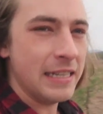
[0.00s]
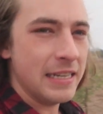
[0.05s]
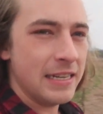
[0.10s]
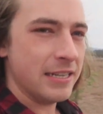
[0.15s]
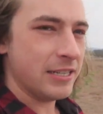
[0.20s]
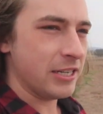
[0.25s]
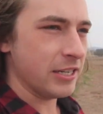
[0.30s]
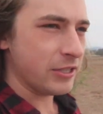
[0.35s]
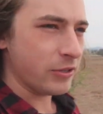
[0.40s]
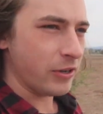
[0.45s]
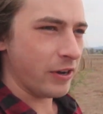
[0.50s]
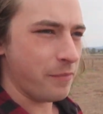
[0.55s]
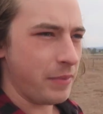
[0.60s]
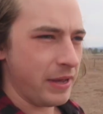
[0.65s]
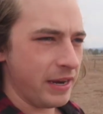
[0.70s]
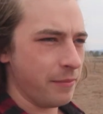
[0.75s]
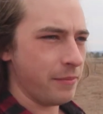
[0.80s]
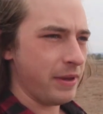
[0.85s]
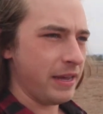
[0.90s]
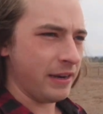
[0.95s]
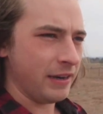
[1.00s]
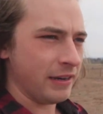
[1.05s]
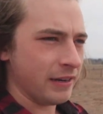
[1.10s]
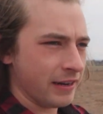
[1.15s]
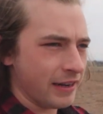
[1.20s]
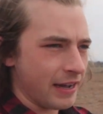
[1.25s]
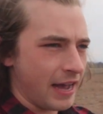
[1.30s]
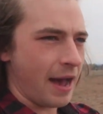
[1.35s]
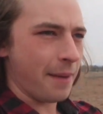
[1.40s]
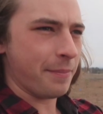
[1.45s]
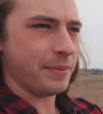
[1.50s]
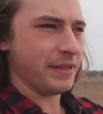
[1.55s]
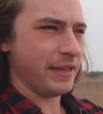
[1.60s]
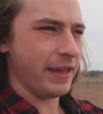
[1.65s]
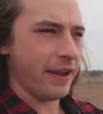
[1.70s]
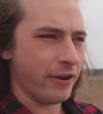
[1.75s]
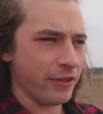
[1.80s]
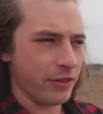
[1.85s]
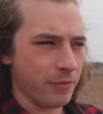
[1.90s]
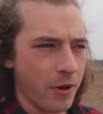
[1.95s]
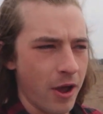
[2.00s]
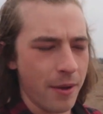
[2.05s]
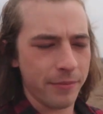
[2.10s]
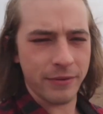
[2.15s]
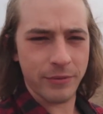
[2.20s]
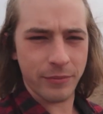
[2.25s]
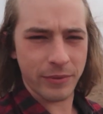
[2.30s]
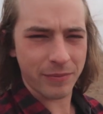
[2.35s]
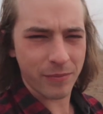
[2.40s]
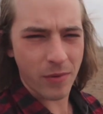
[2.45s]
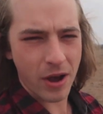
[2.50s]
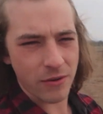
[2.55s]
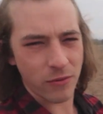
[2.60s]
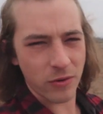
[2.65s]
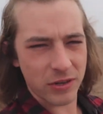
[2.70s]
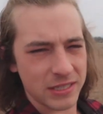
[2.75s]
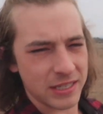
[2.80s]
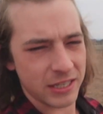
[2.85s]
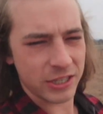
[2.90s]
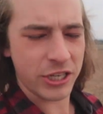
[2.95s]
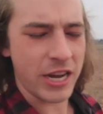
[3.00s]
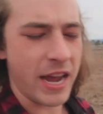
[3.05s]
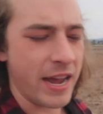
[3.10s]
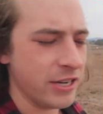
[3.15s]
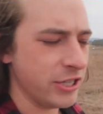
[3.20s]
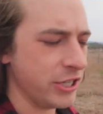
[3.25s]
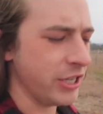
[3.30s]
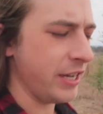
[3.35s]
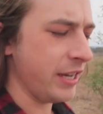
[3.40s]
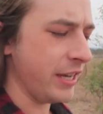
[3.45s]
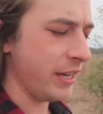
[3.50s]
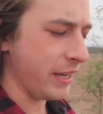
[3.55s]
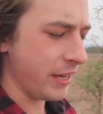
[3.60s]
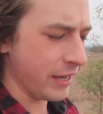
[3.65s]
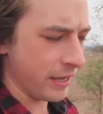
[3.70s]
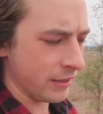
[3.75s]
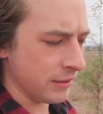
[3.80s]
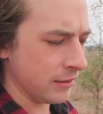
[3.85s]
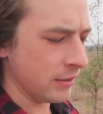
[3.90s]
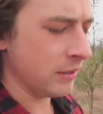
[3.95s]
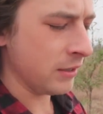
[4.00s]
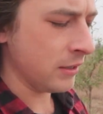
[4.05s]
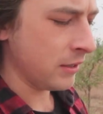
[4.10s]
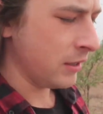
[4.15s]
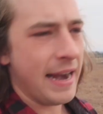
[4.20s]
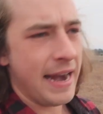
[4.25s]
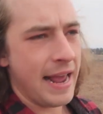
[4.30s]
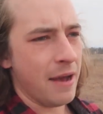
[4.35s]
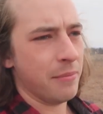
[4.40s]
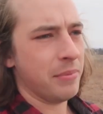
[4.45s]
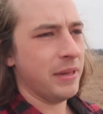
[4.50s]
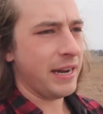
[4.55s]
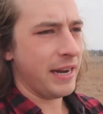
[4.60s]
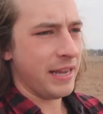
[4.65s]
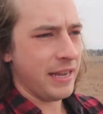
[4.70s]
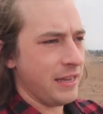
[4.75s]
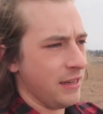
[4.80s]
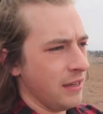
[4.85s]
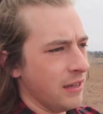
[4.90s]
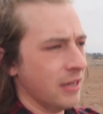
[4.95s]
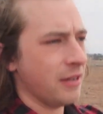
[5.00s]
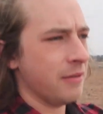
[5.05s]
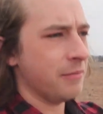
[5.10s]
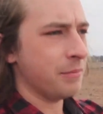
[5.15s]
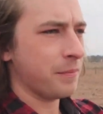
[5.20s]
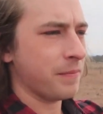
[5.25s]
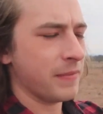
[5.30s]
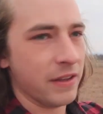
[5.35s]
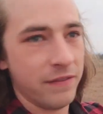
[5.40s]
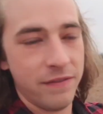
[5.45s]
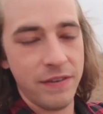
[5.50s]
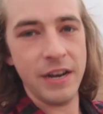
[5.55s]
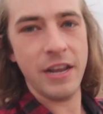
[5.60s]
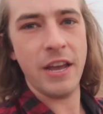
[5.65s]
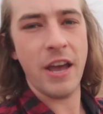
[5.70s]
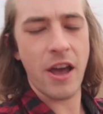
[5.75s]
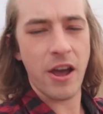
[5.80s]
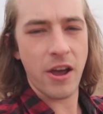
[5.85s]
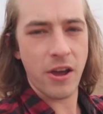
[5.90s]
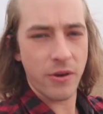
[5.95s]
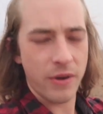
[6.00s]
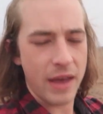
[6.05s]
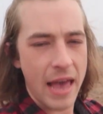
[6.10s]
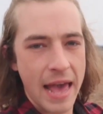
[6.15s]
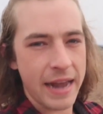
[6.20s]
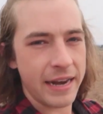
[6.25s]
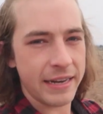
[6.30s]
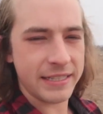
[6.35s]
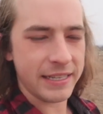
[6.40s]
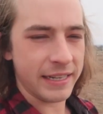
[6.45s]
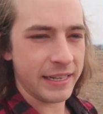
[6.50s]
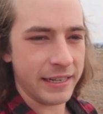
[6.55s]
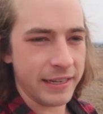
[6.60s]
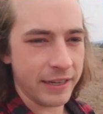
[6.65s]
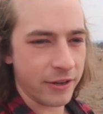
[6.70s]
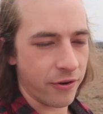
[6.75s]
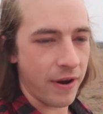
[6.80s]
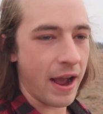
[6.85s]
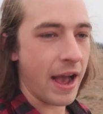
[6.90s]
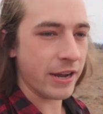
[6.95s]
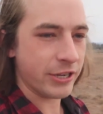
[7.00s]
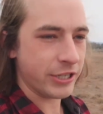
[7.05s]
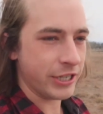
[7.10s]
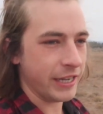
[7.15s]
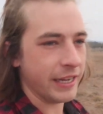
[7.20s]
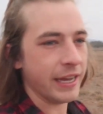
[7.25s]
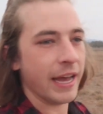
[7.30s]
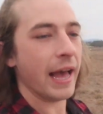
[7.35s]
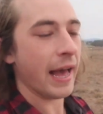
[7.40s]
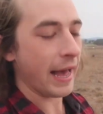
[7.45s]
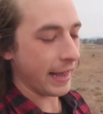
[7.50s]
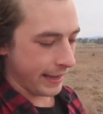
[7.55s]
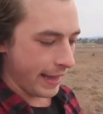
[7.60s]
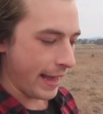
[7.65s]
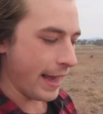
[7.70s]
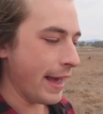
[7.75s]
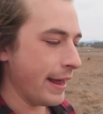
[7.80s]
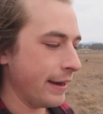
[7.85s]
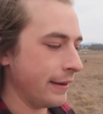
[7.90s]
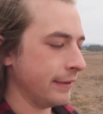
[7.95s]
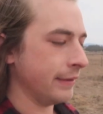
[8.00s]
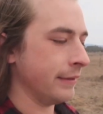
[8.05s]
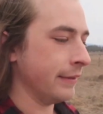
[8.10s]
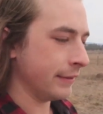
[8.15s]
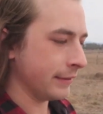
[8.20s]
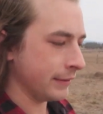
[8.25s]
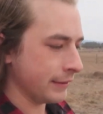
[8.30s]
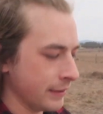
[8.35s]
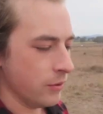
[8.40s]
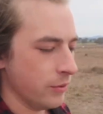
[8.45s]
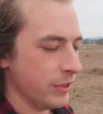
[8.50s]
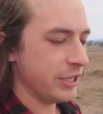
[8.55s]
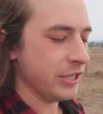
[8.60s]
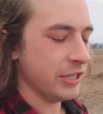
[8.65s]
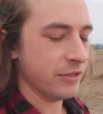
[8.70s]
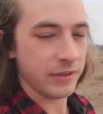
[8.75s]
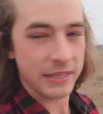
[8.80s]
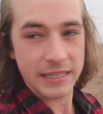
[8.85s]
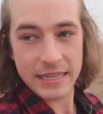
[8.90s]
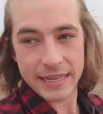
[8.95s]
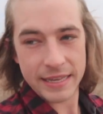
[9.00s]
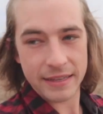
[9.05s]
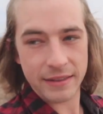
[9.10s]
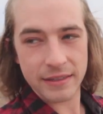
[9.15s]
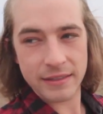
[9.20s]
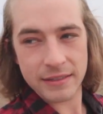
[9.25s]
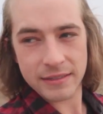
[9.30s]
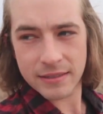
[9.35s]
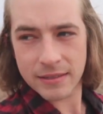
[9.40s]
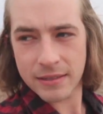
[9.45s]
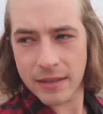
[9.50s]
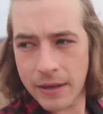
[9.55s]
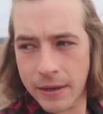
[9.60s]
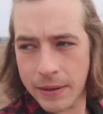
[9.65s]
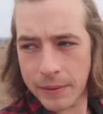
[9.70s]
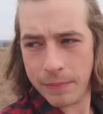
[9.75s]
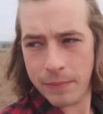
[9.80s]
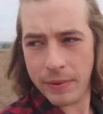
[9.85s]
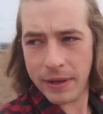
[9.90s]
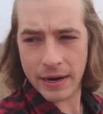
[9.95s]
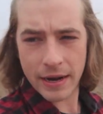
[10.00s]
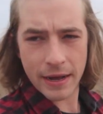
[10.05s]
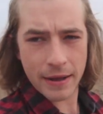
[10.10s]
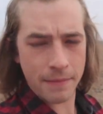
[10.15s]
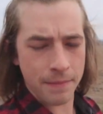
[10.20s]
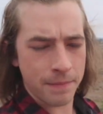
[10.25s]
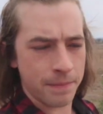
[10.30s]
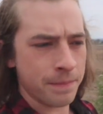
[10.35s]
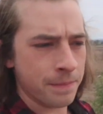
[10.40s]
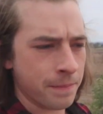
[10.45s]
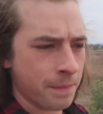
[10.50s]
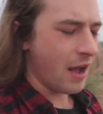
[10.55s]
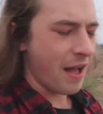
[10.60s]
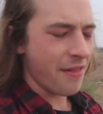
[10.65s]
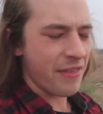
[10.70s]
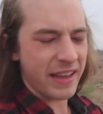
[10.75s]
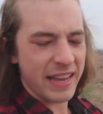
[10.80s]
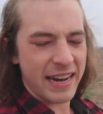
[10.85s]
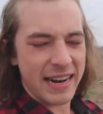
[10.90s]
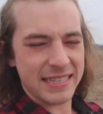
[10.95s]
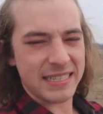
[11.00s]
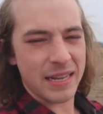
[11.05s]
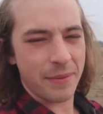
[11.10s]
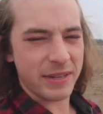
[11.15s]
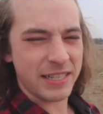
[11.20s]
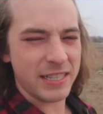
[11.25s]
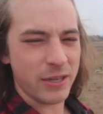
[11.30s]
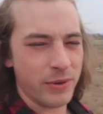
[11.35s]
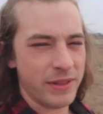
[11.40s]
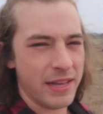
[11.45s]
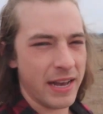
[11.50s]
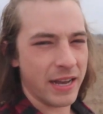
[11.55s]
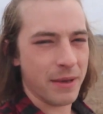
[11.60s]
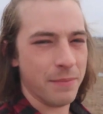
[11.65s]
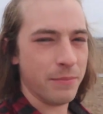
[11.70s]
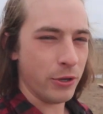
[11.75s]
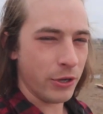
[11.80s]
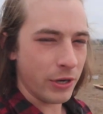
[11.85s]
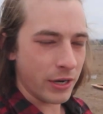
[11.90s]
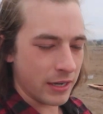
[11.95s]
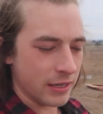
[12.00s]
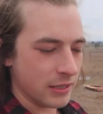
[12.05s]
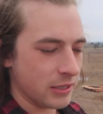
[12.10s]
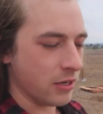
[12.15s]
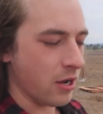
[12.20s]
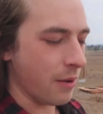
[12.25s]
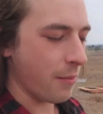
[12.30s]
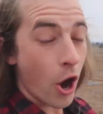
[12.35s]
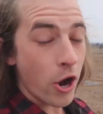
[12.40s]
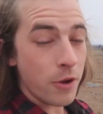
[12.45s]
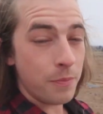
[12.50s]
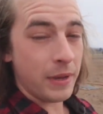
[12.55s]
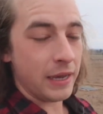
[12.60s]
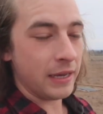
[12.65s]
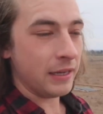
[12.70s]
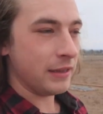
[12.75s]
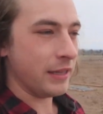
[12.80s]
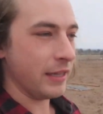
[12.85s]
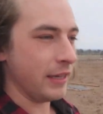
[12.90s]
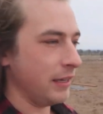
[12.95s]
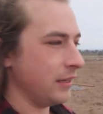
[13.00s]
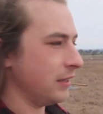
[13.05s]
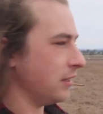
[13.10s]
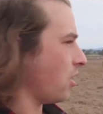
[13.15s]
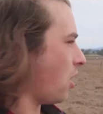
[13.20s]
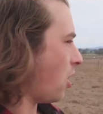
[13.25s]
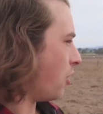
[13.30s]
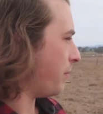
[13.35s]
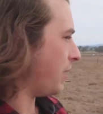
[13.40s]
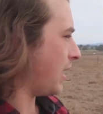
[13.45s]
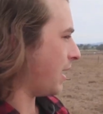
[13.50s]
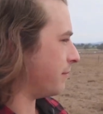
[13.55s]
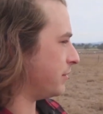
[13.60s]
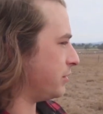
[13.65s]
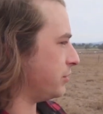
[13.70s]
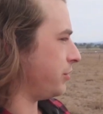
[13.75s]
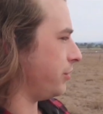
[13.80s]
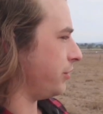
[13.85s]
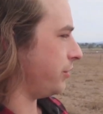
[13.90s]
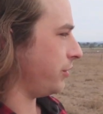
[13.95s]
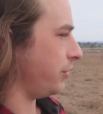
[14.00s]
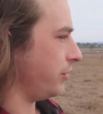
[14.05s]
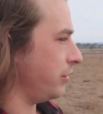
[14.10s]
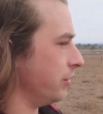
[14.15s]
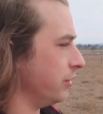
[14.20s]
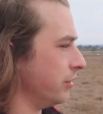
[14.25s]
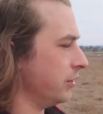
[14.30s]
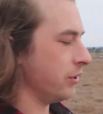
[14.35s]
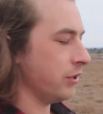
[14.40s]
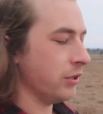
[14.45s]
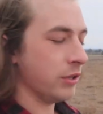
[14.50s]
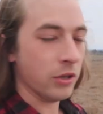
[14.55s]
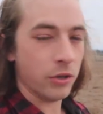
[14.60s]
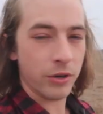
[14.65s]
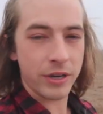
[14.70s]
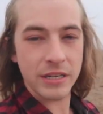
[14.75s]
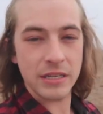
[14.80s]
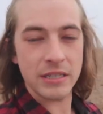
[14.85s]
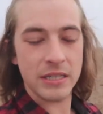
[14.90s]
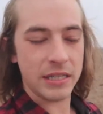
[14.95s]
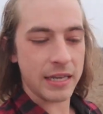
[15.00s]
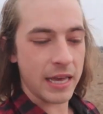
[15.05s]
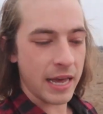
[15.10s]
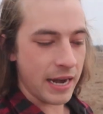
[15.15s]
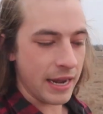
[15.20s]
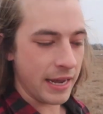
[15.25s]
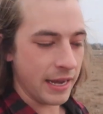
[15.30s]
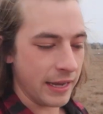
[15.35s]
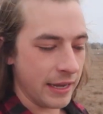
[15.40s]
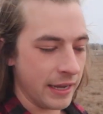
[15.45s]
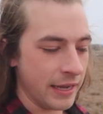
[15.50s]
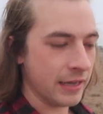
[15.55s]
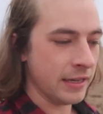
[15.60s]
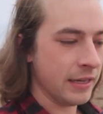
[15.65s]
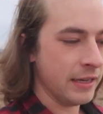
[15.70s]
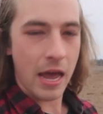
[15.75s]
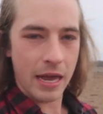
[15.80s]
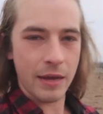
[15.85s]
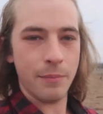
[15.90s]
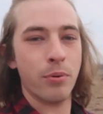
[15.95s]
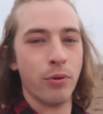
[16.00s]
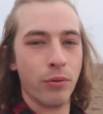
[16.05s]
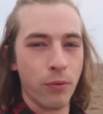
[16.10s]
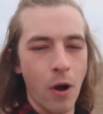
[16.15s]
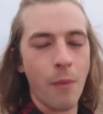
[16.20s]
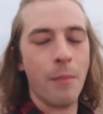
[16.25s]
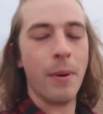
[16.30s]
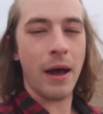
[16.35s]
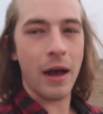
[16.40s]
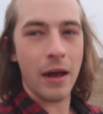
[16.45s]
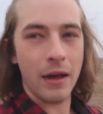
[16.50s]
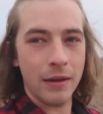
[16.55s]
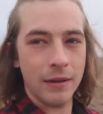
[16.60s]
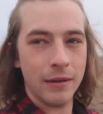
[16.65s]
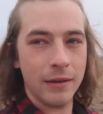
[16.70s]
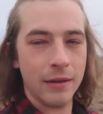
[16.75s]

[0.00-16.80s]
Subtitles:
It's just sort of been a bit up in the air at the moment with my roster changing and our bloody video editor crashing again, which is ridiculous. But I think it has something to do with our computer, so I'm hoping that I'll be able to look into getting a proper